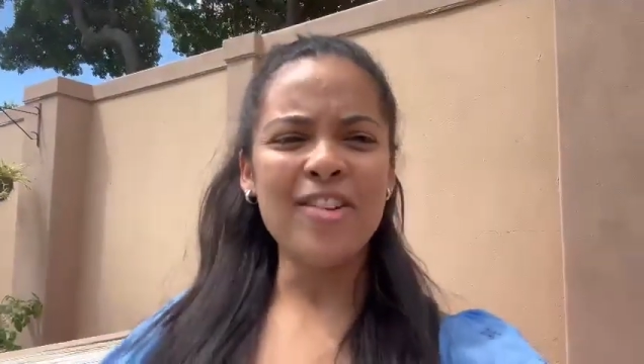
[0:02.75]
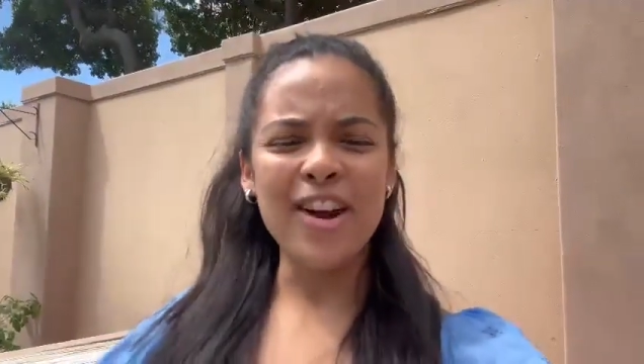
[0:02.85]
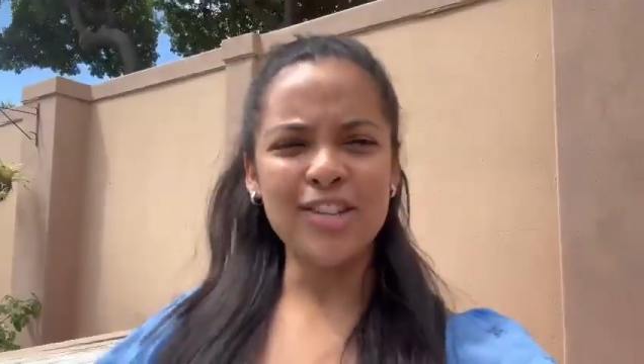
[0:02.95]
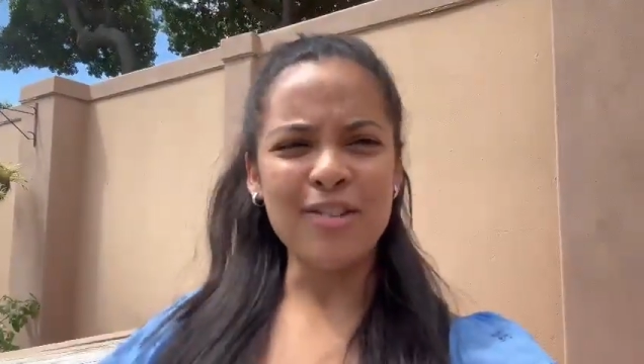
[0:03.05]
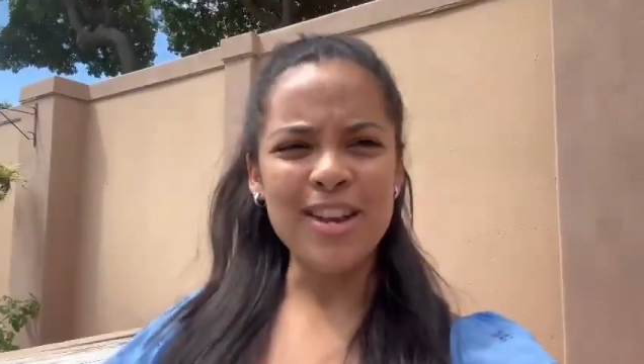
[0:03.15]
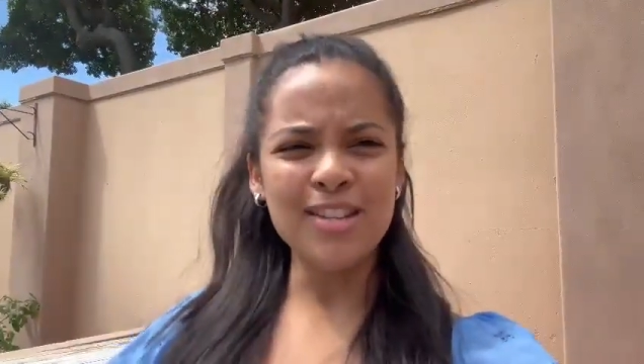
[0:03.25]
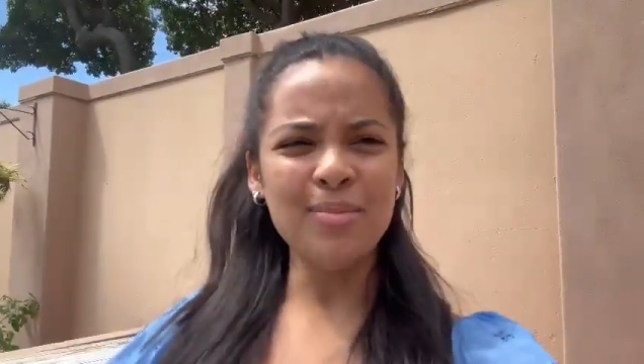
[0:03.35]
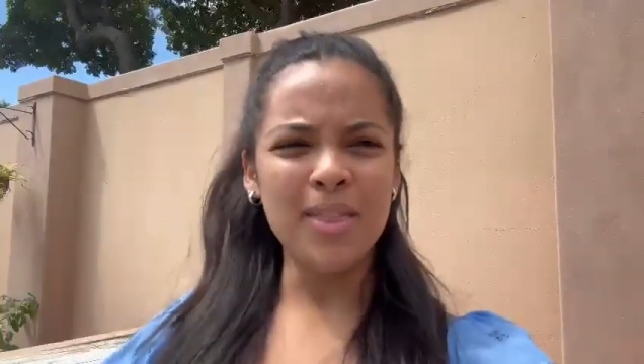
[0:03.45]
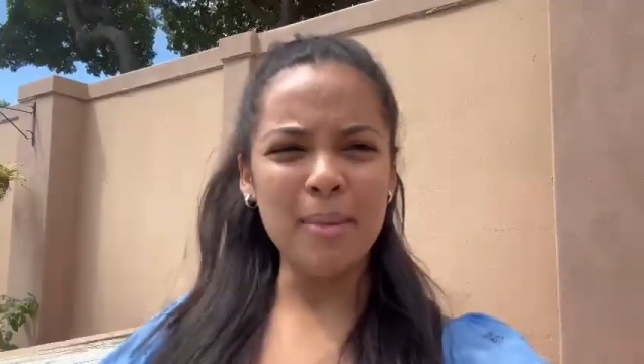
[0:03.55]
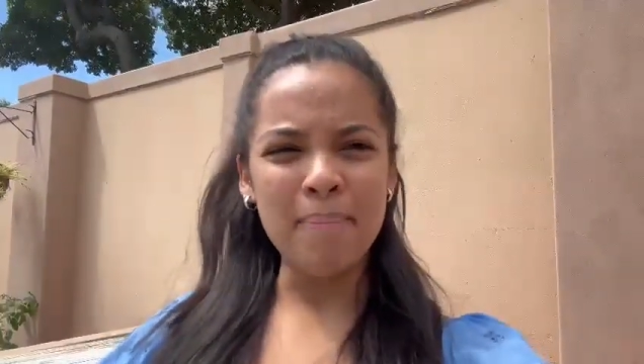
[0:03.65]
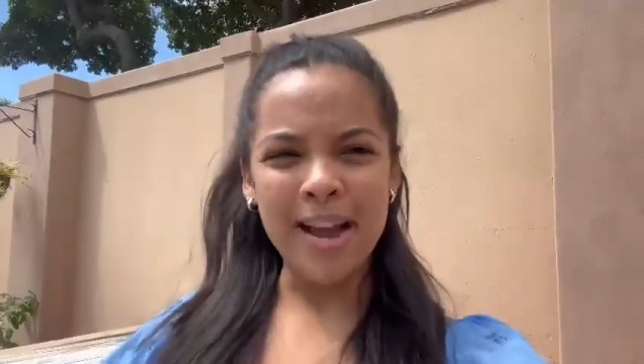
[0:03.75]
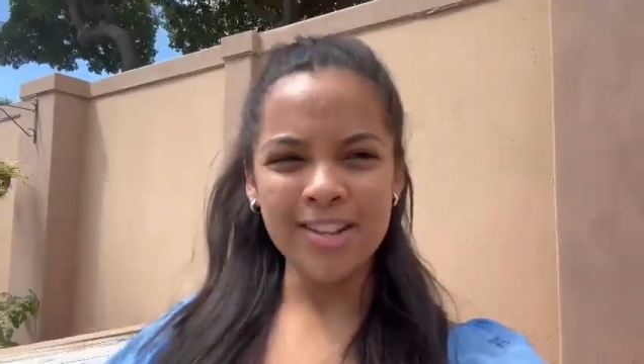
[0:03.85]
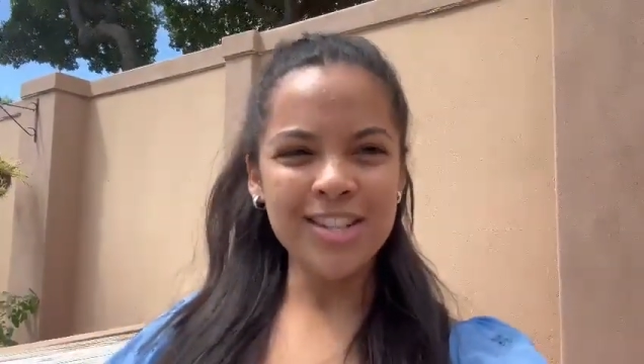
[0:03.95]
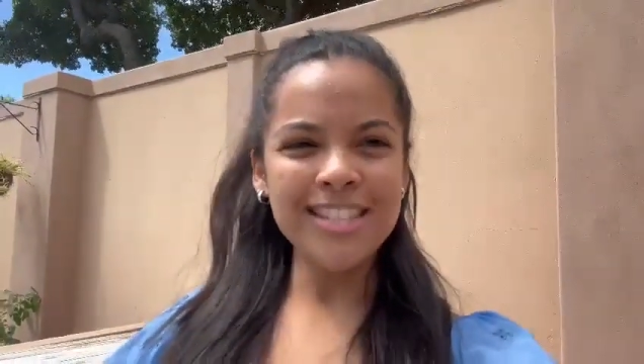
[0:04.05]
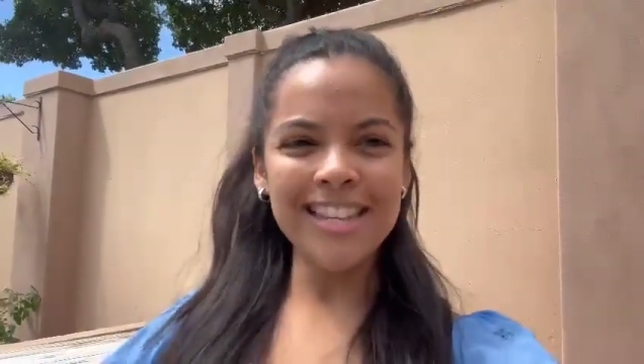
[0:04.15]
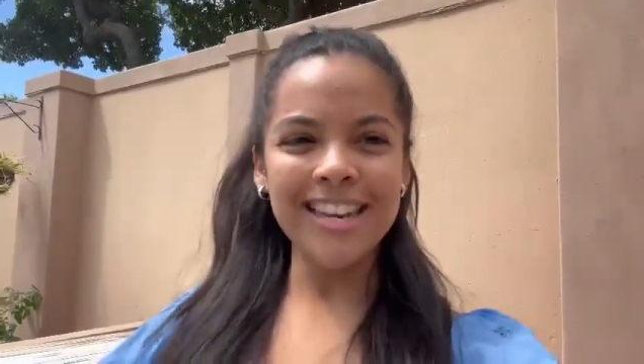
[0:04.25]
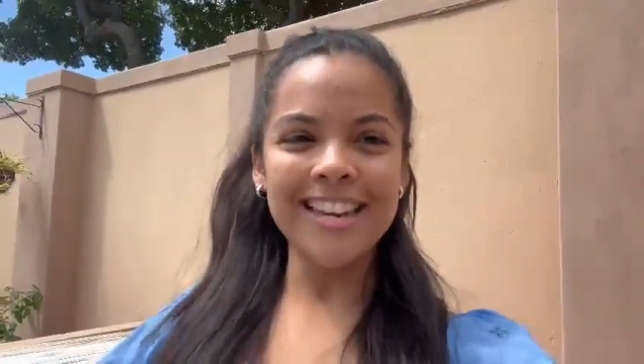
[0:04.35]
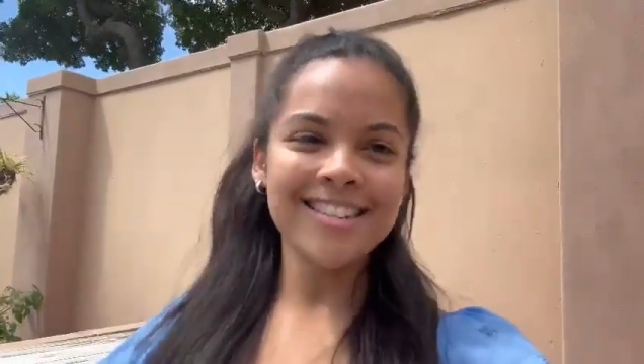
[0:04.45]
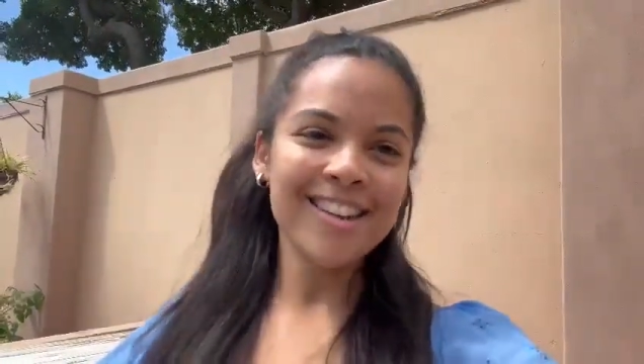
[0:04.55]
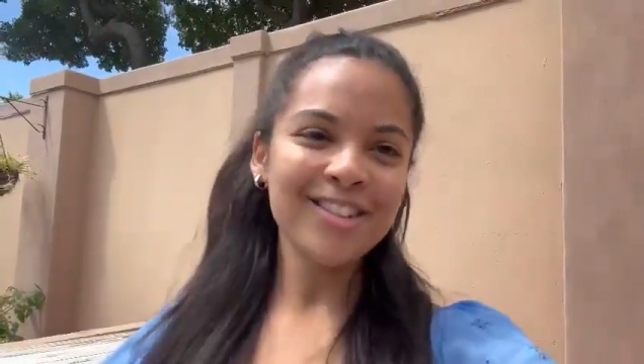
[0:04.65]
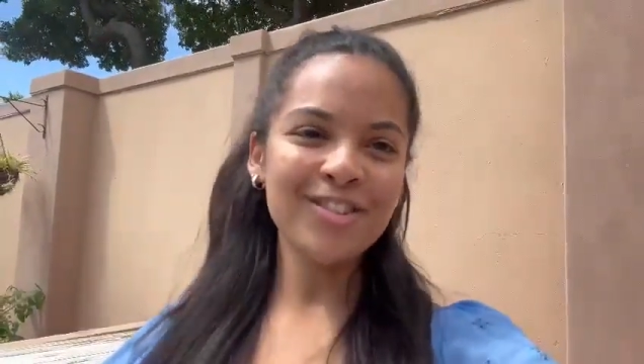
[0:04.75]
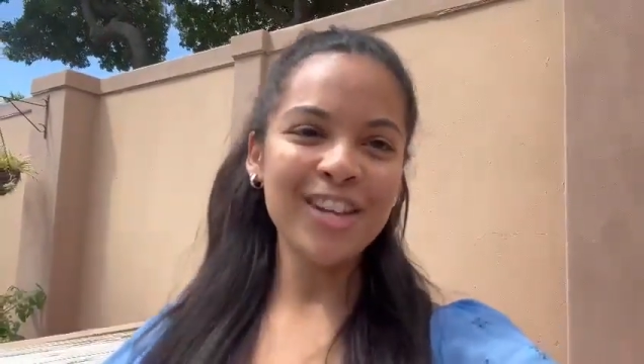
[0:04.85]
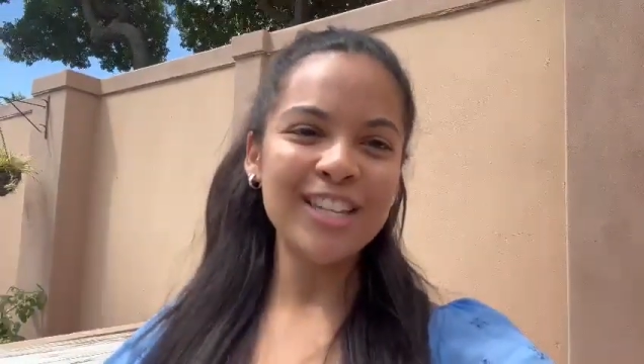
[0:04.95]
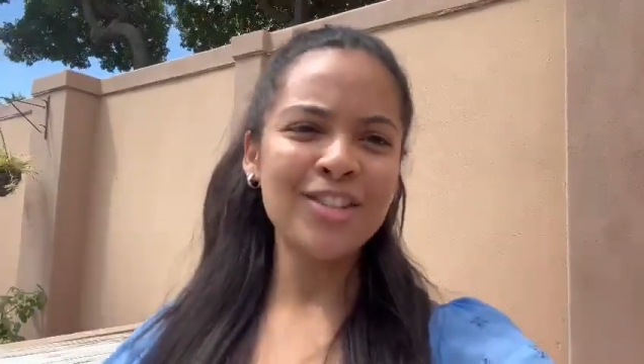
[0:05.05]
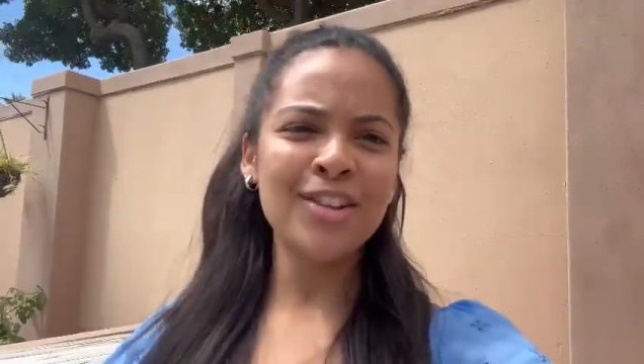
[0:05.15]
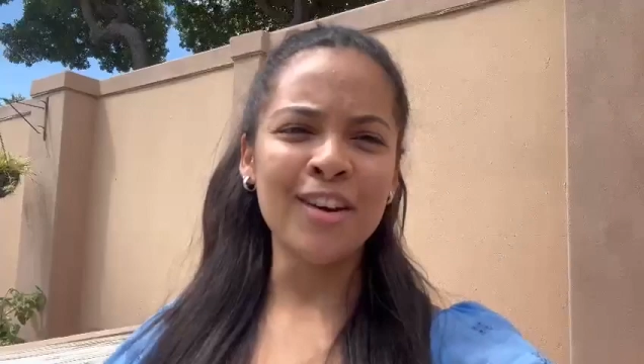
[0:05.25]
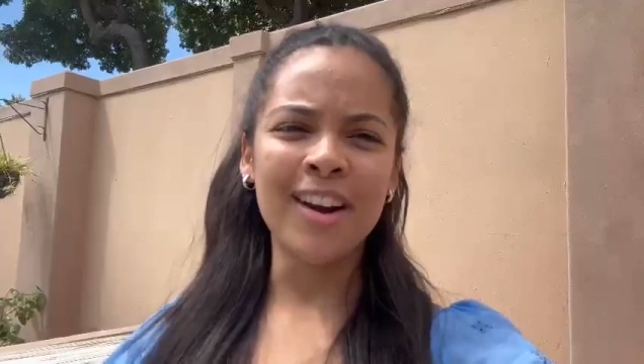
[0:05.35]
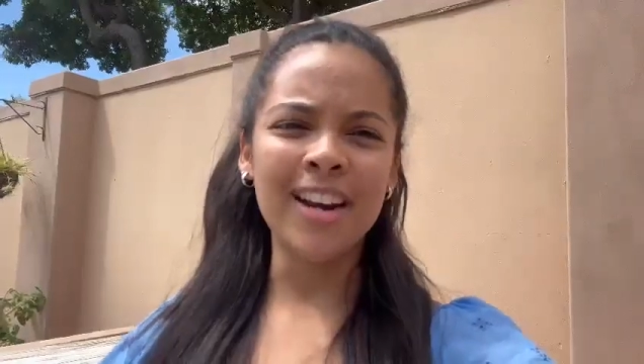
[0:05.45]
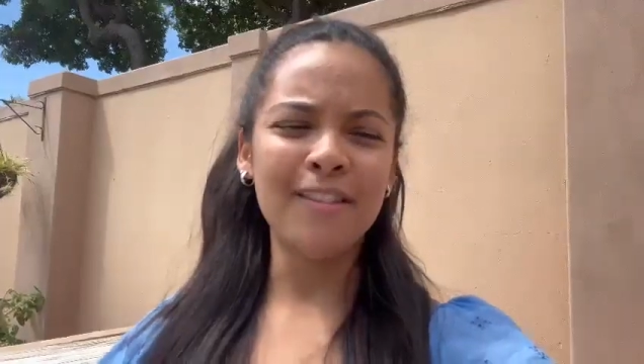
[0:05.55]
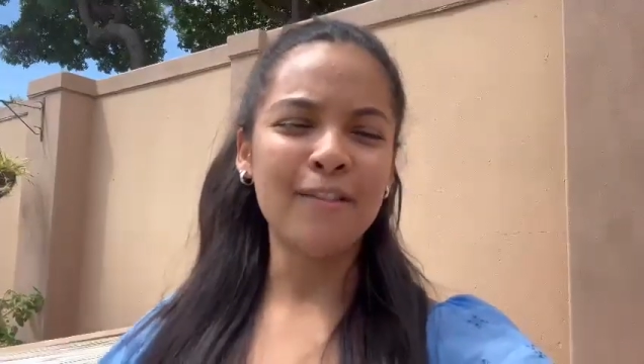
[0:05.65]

graduated with a Bachelor's in Industrial Engineering